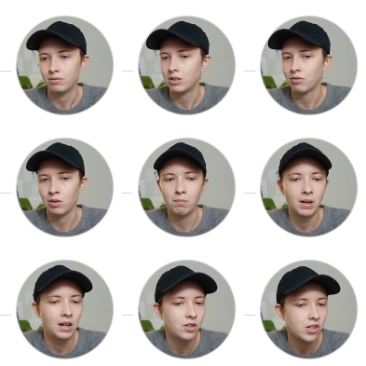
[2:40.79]
different
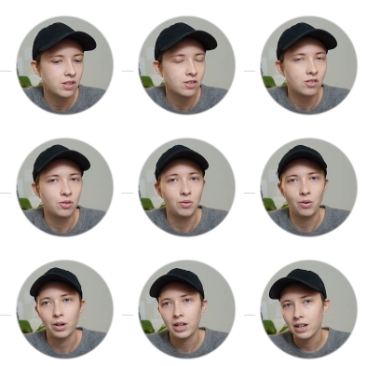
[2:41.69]
pages to
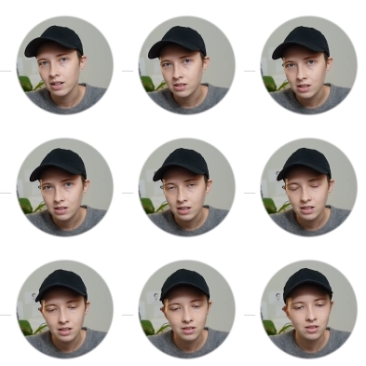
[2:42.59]
organize these
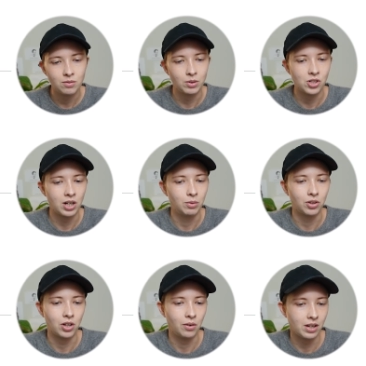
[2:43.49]
ideas, which I will
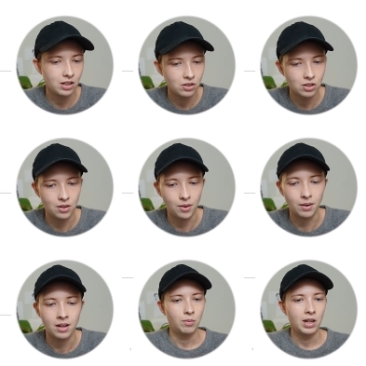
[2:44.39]
go
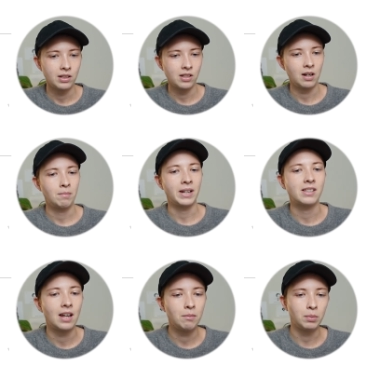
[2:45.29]
into. The way I set up my
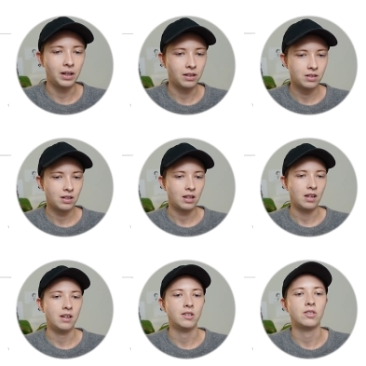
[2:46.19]
template
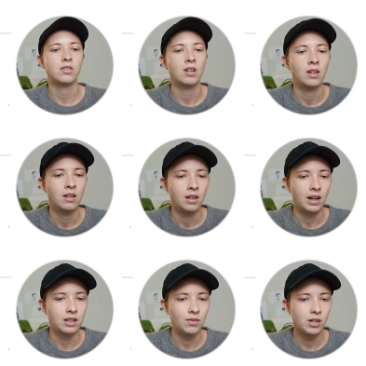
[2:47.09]
is
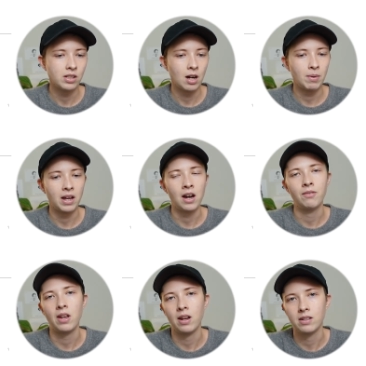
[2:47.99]
at the very top, I
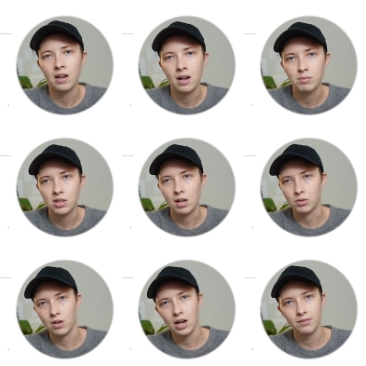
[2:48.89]
have a timestamp.
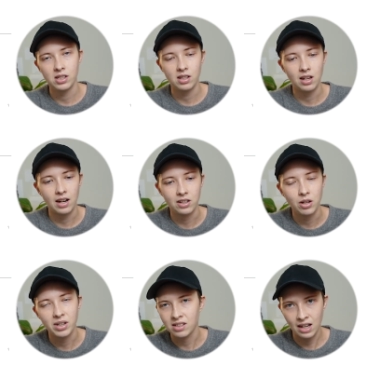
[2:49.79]
So obviously I
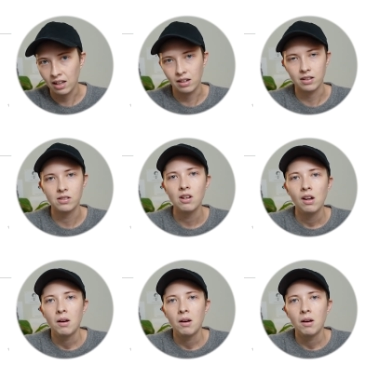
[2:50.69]
know what day it is,